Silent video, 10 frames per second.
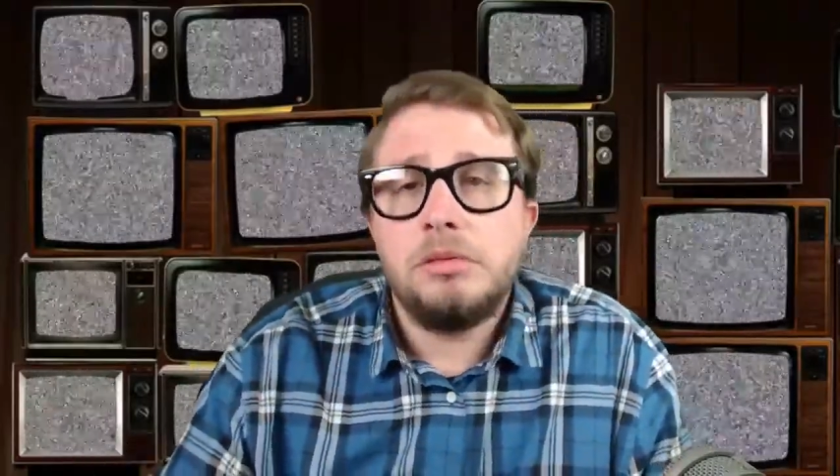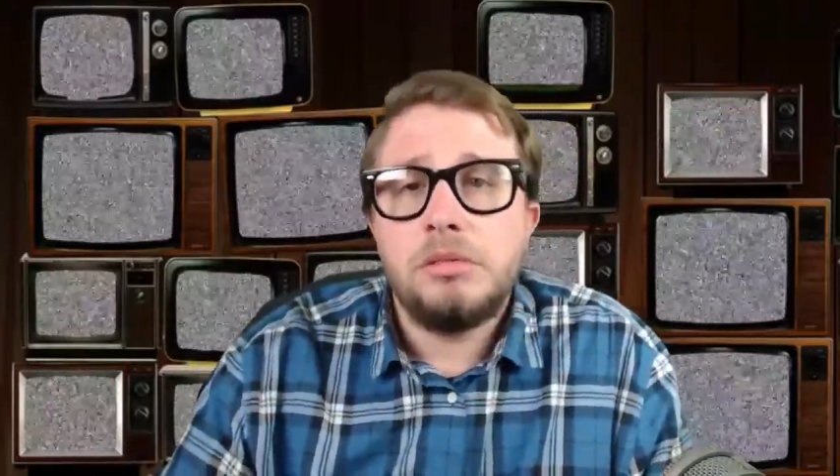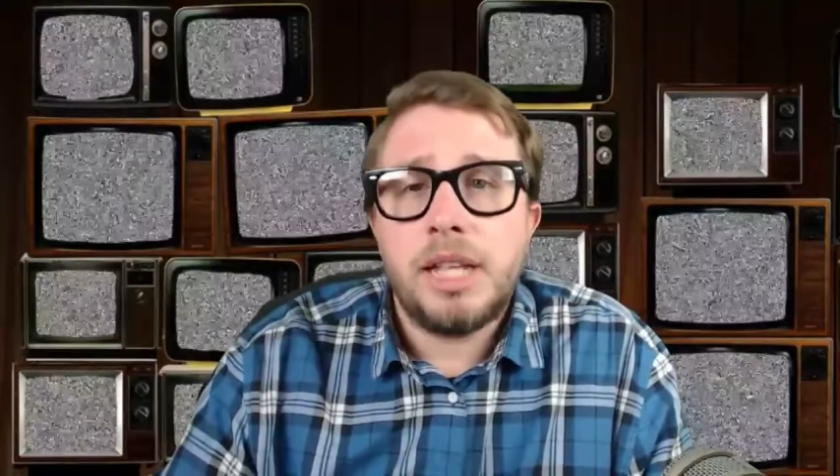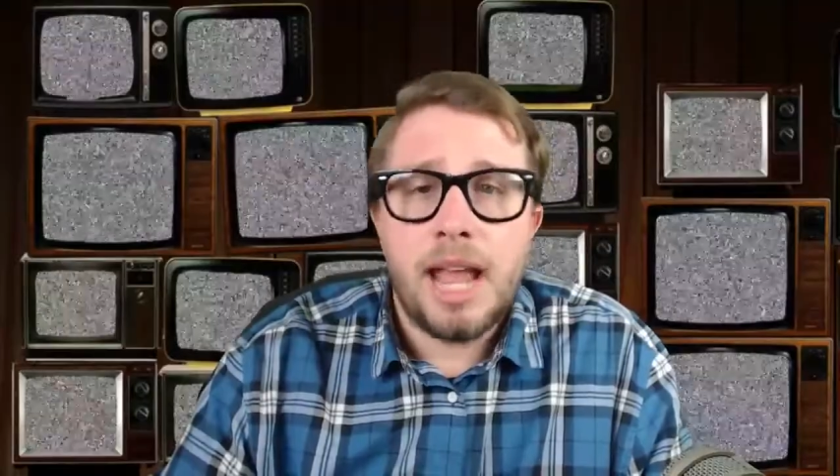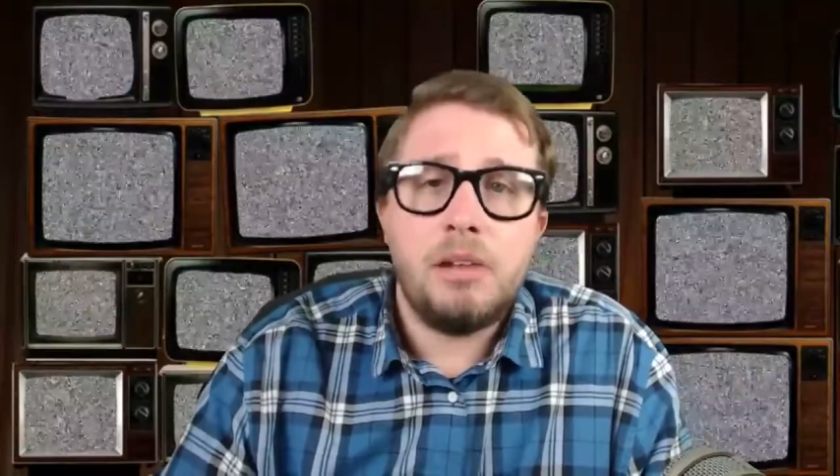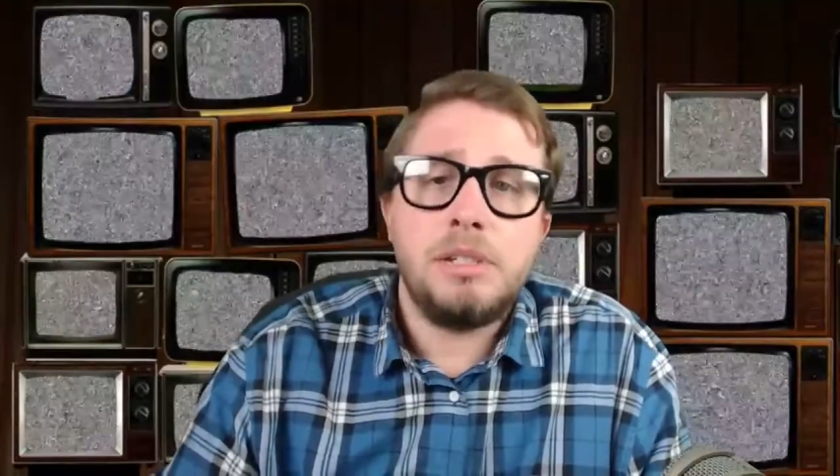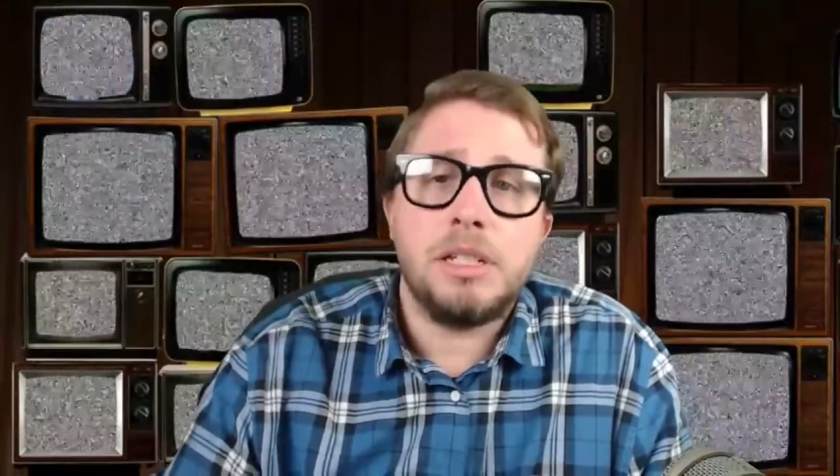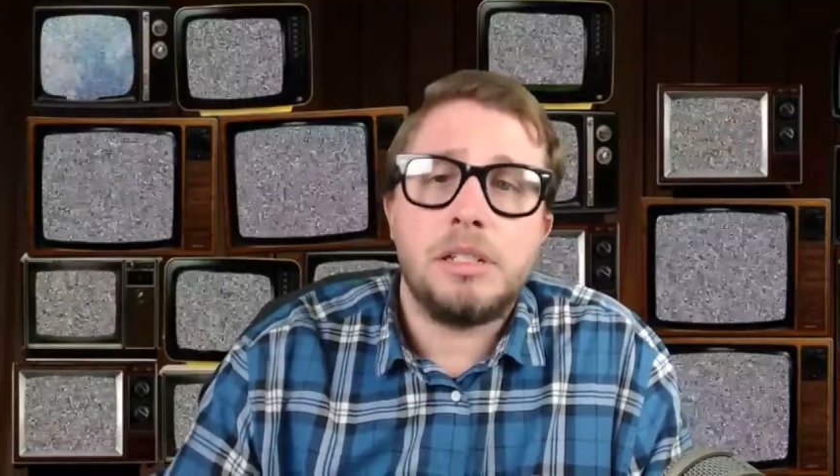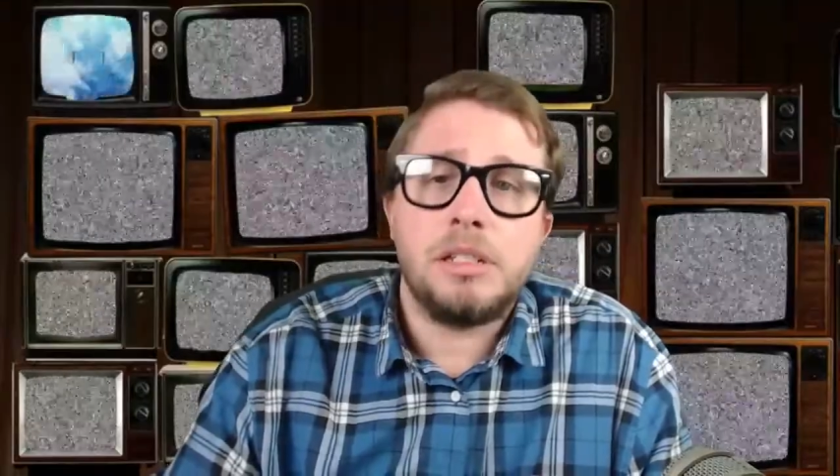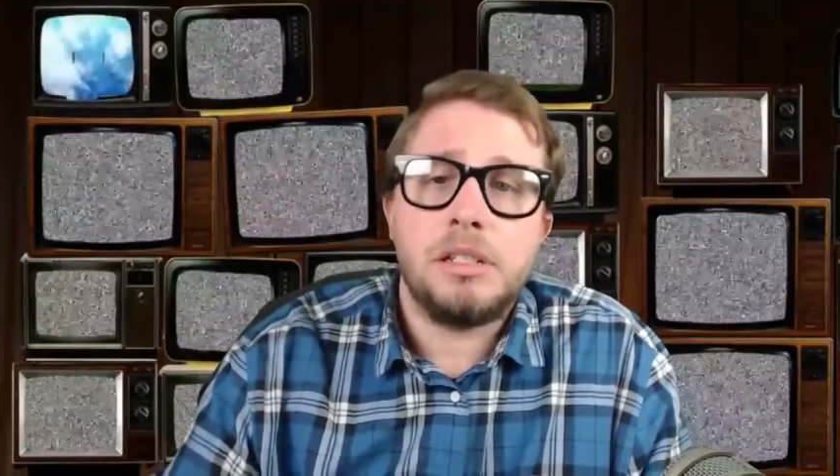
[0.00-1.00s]
the
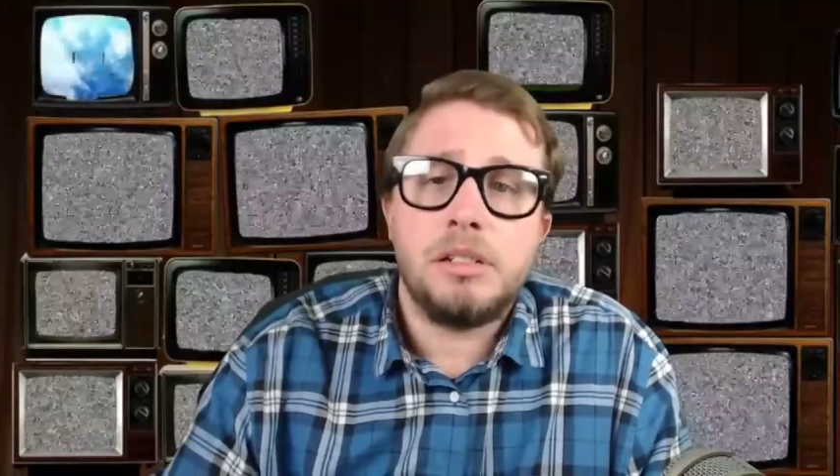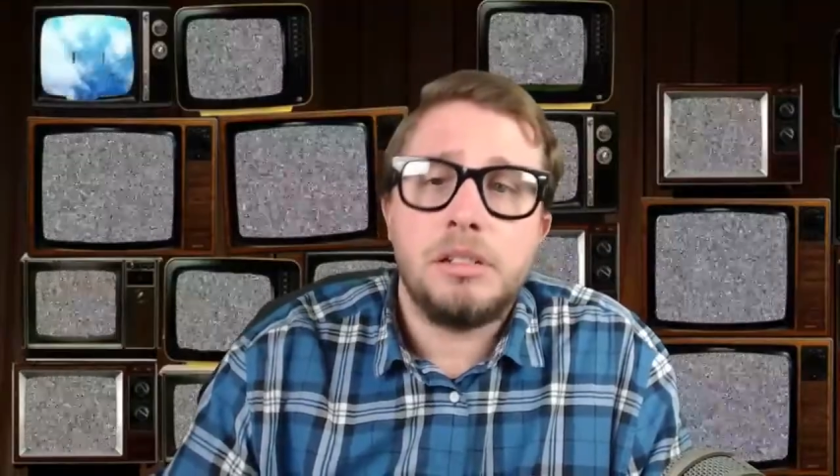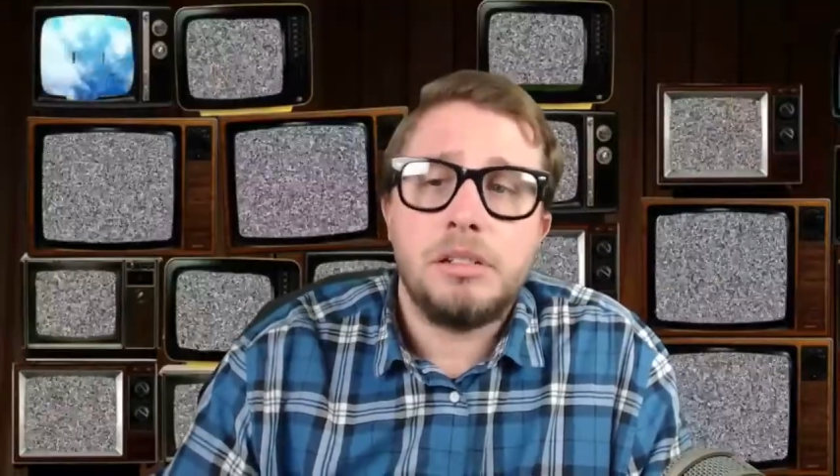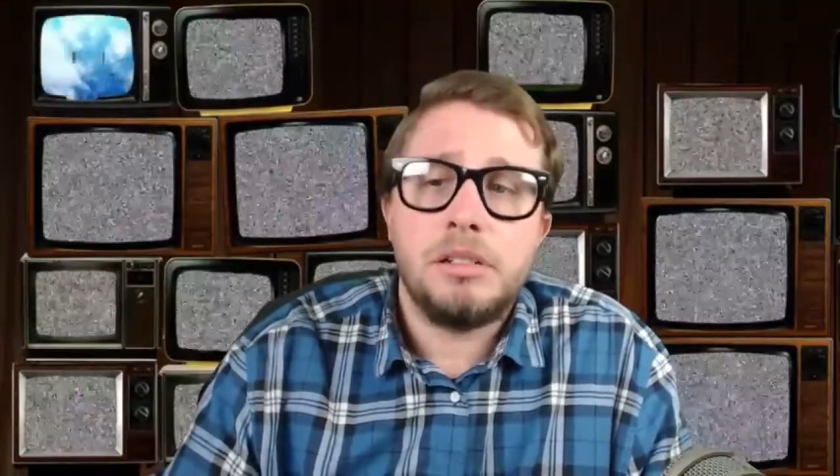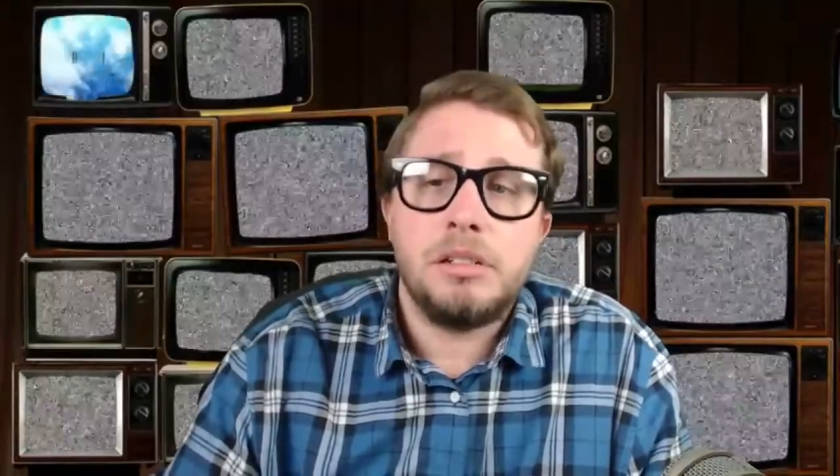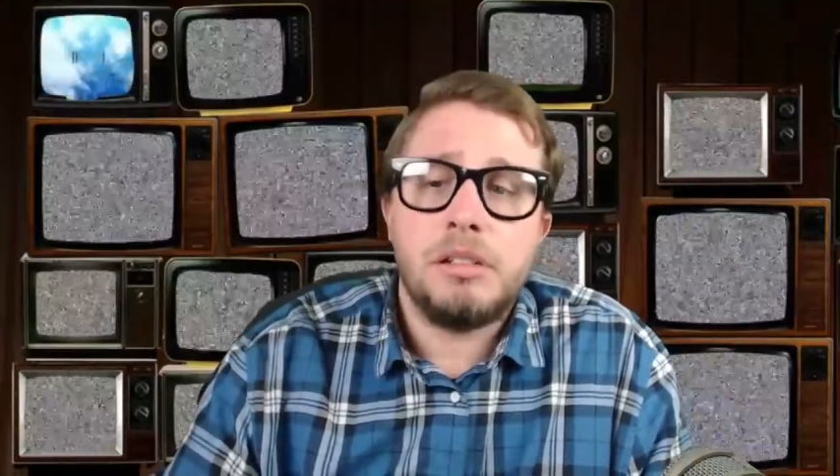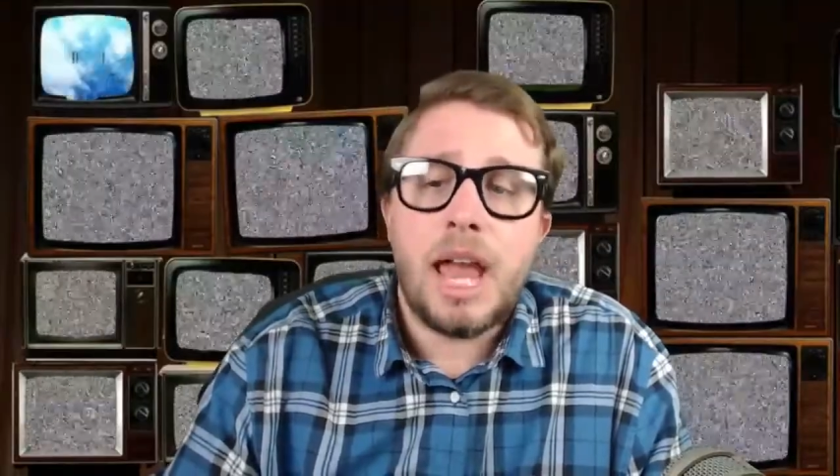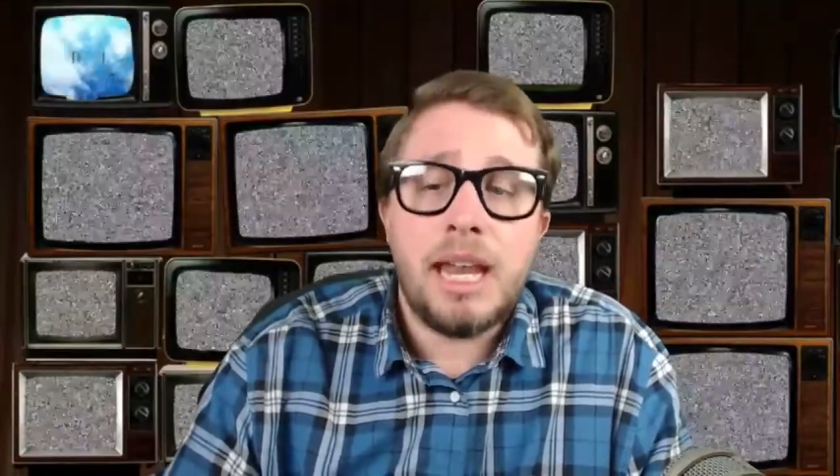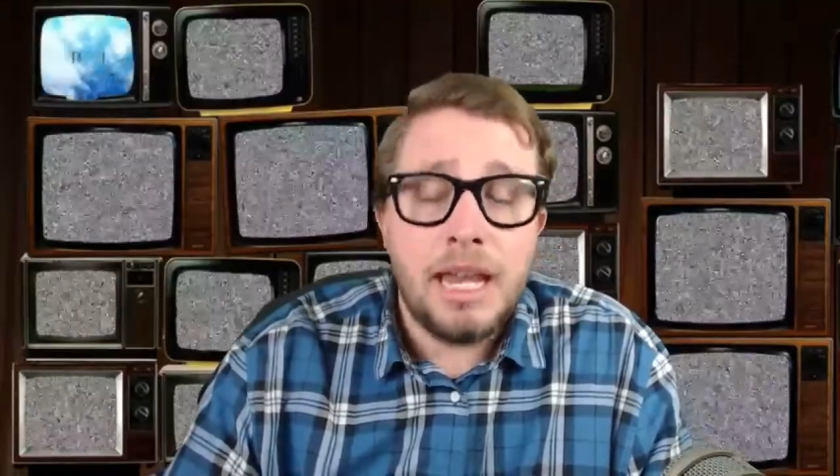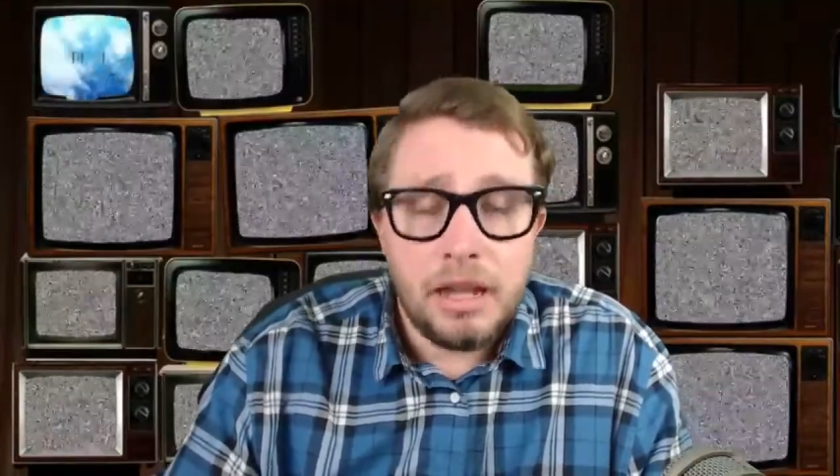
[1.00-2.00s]
Countess,
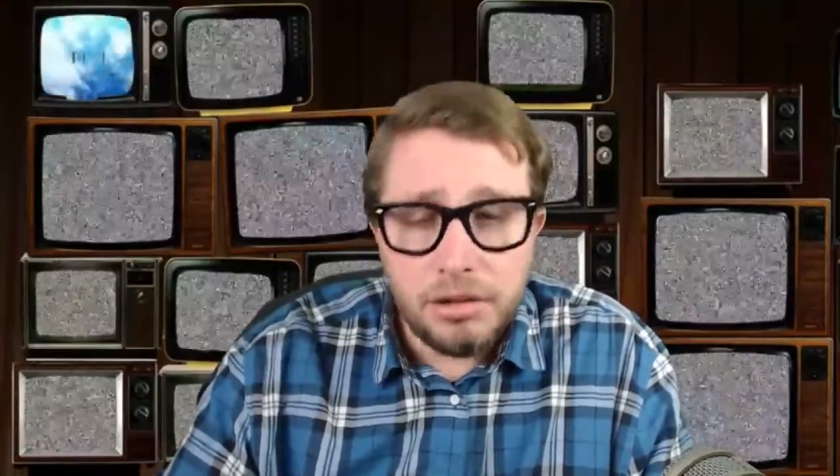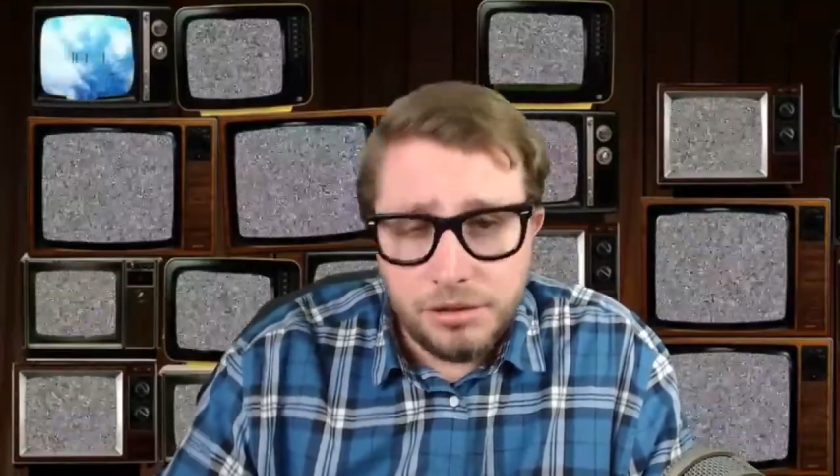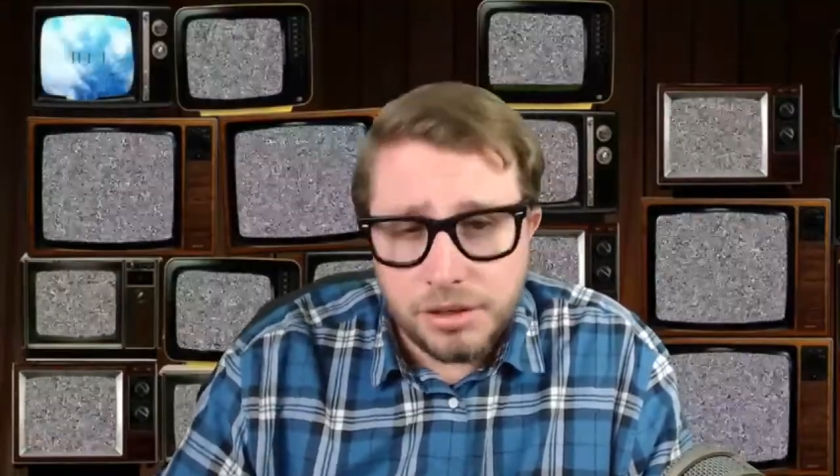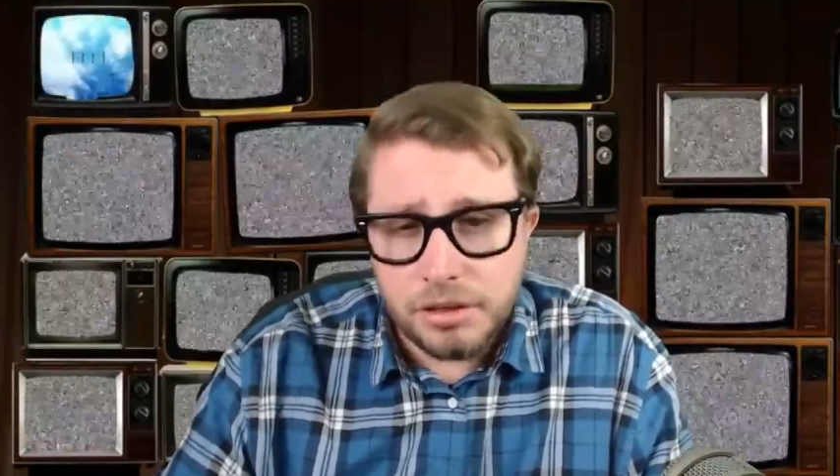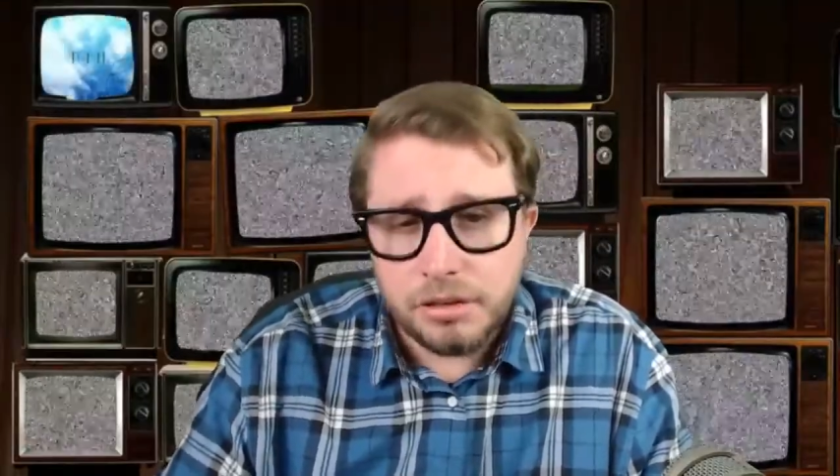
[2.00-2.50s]
and he kills her.